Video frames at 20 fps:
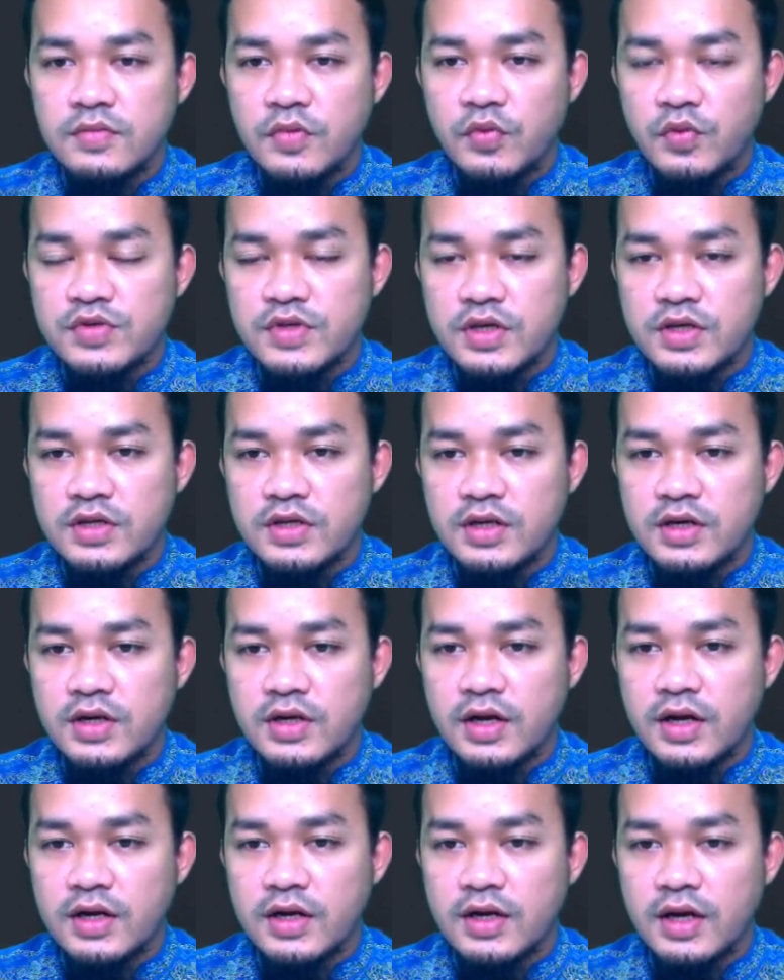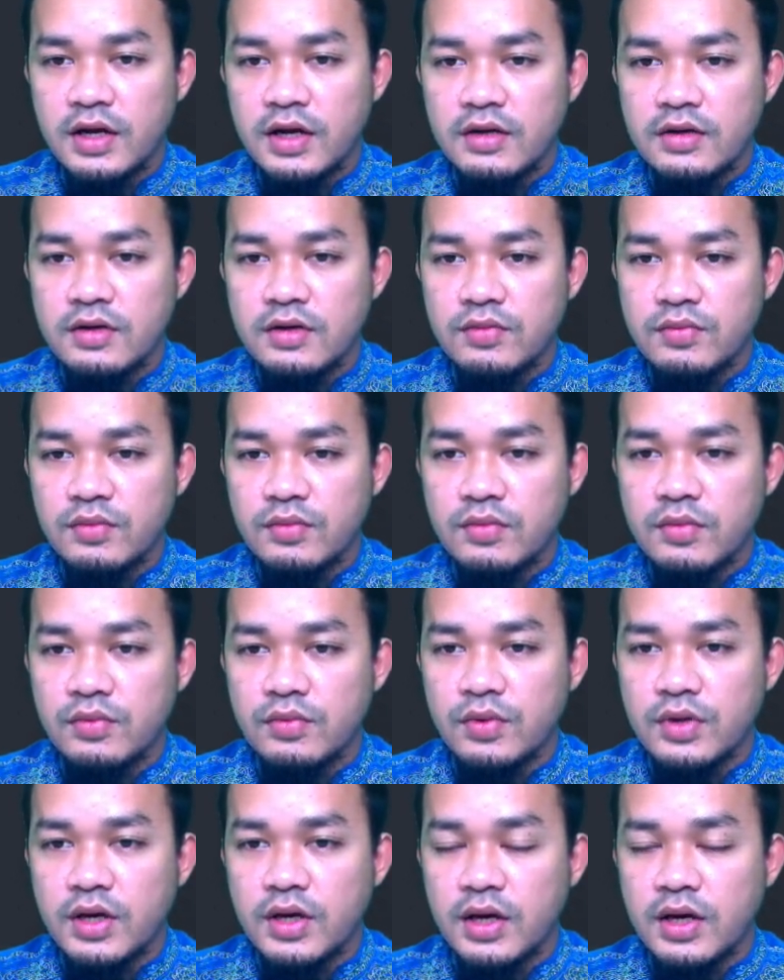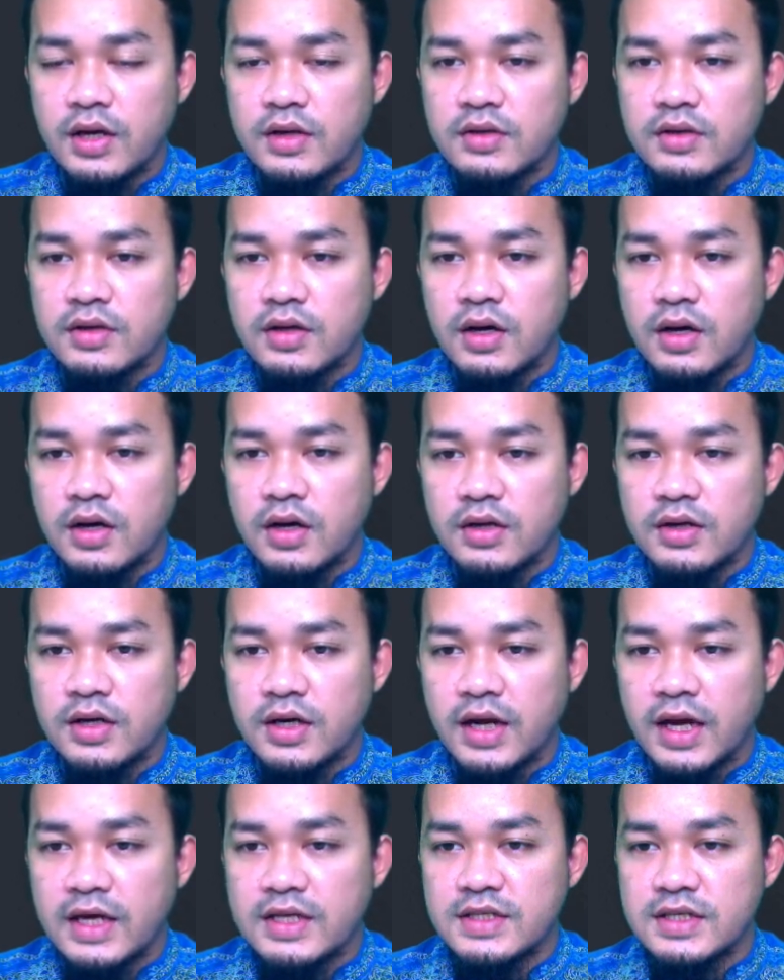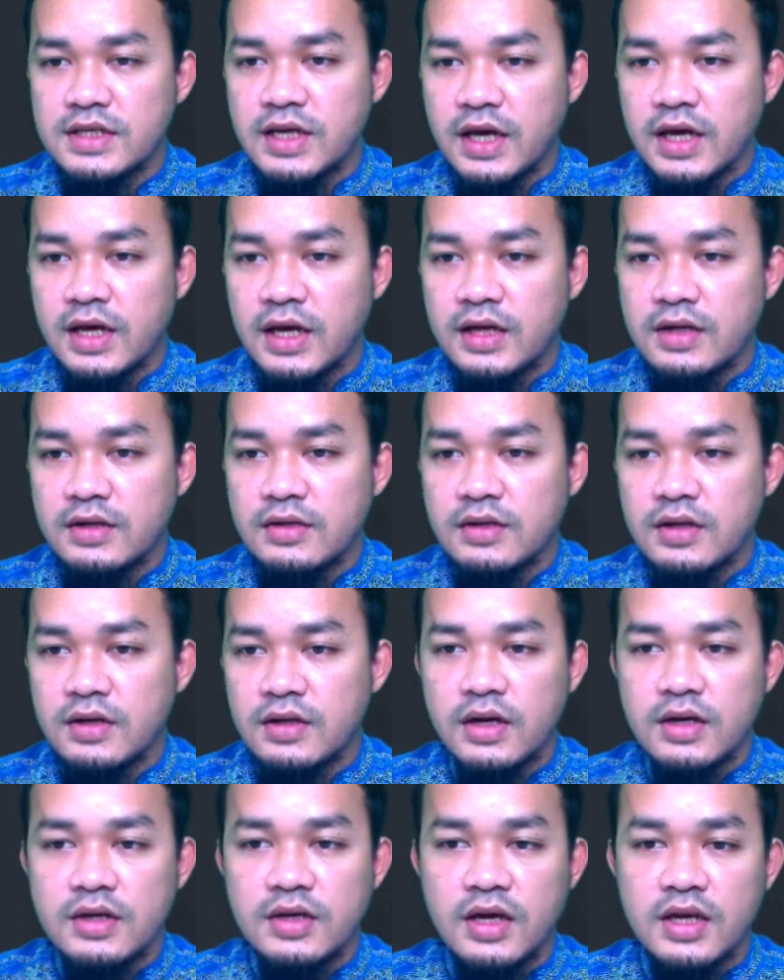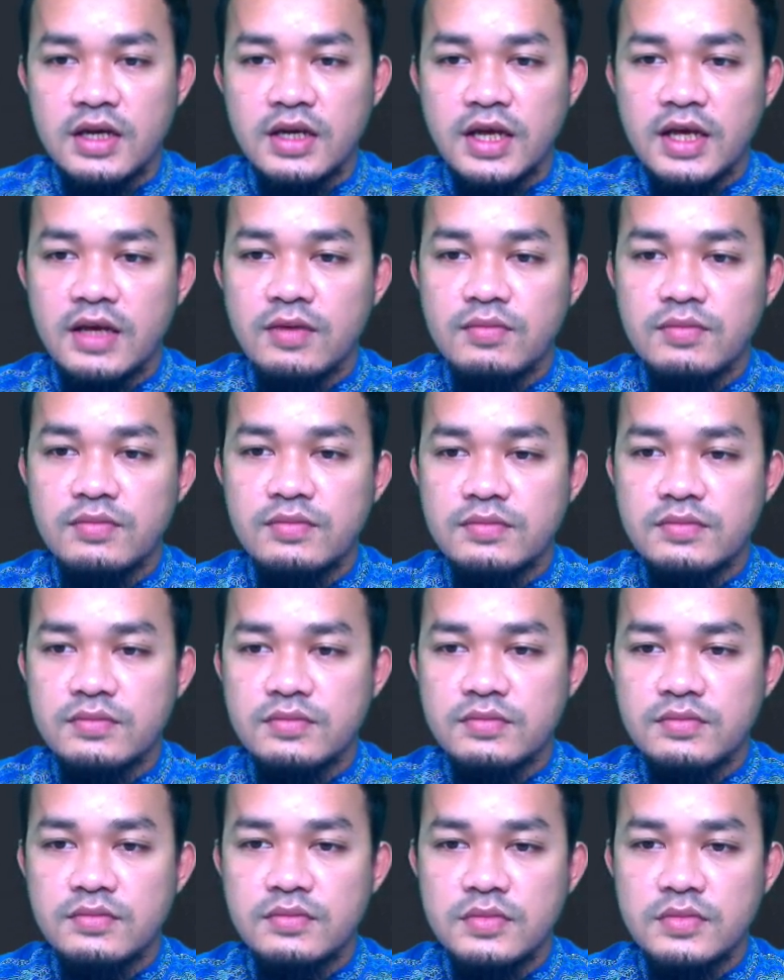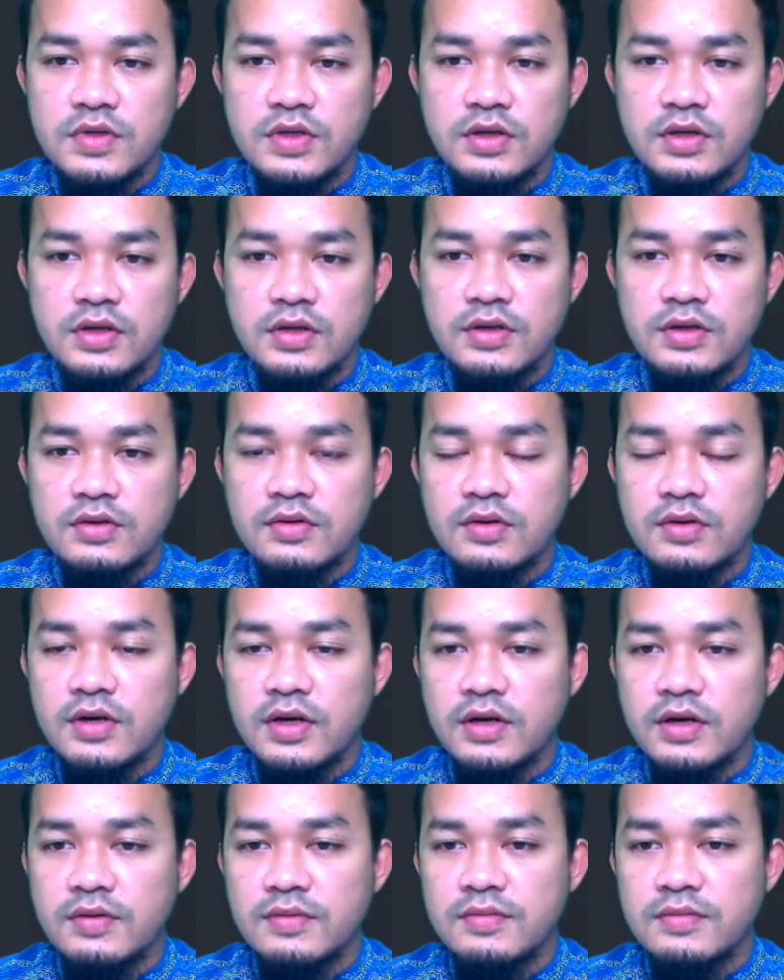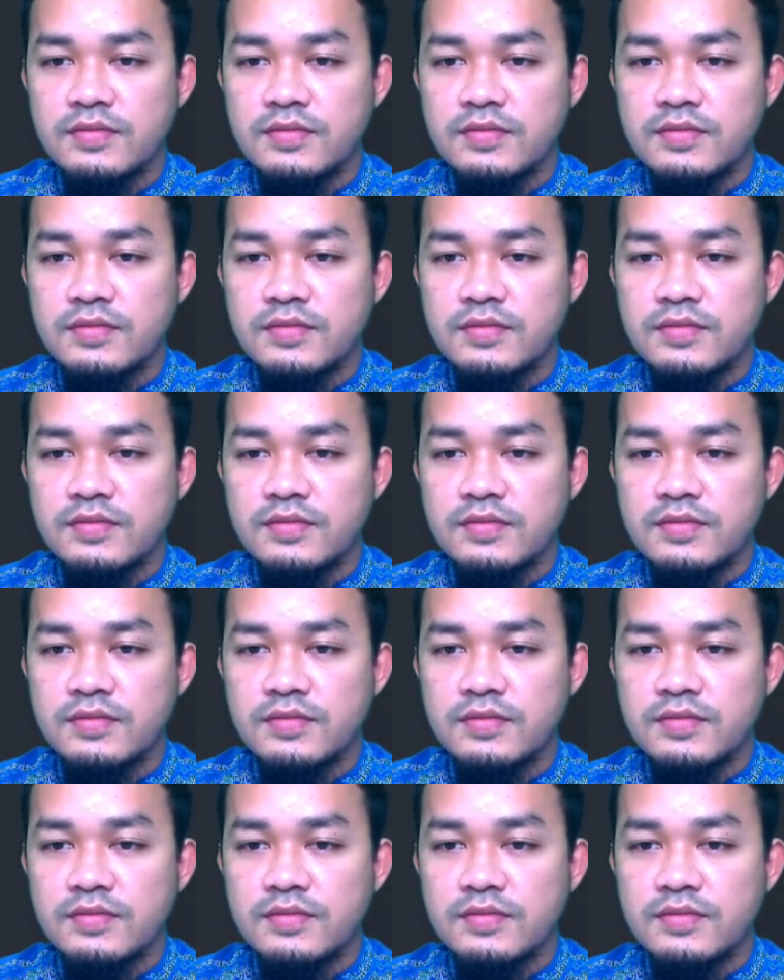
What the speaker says: we set here, and then we can get ID and get name here. Okay,